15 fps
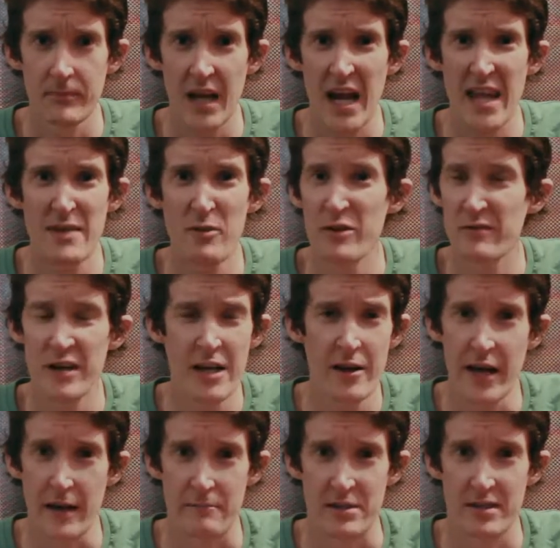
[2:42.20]
And they're both video
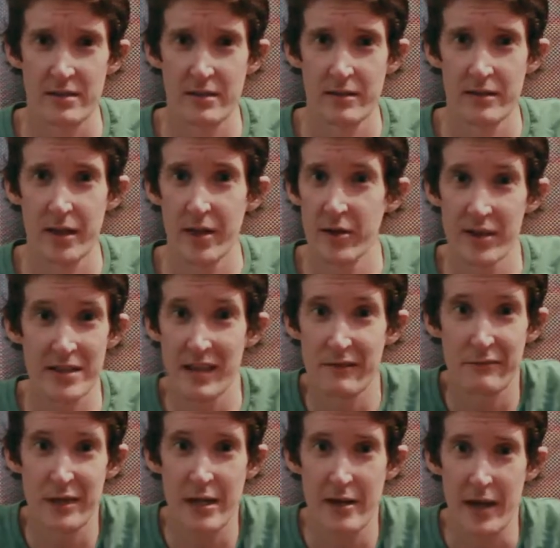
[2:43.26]
games. And who doesn't love
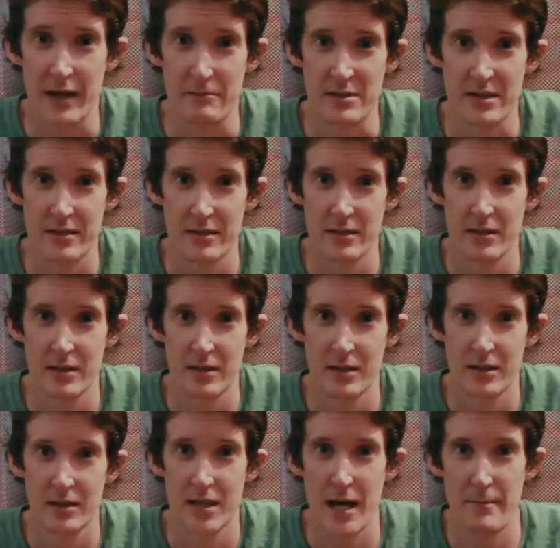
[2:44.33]
video games?
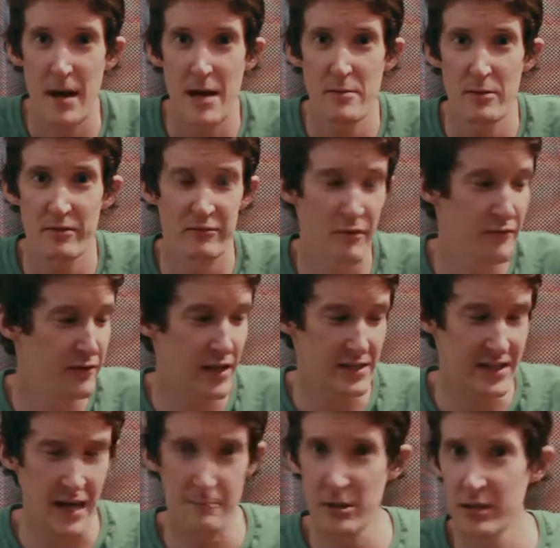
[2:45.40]
I'm Abe from Overcast
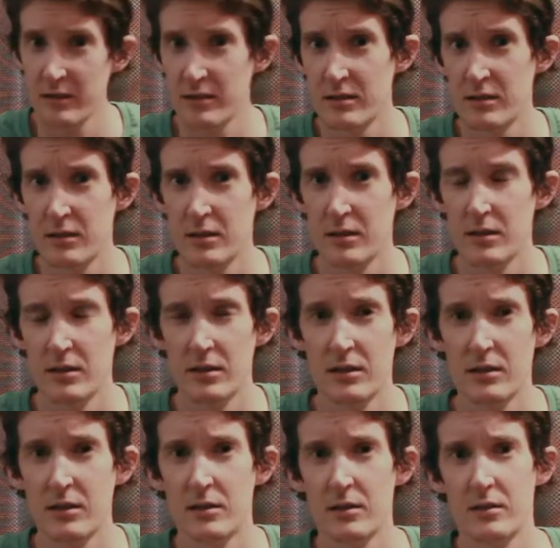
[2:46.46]
Gamer.
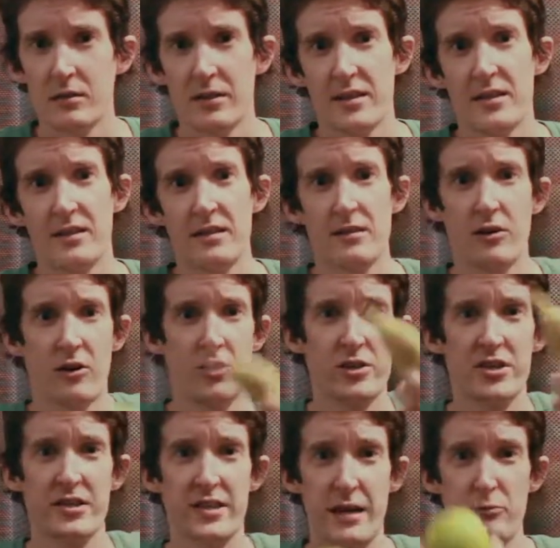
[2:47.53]
This is
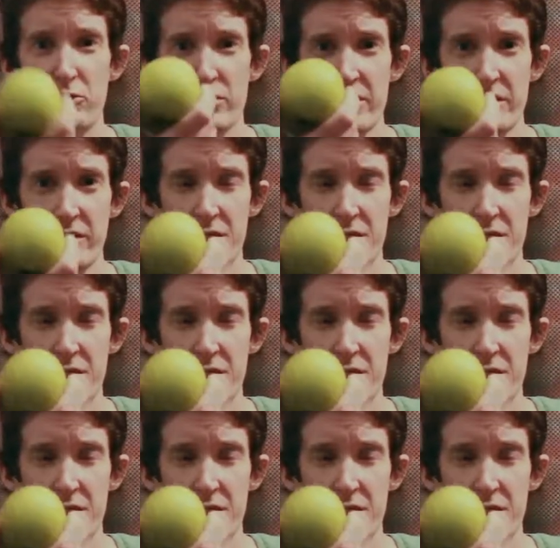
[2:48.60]
Oranges and Apples.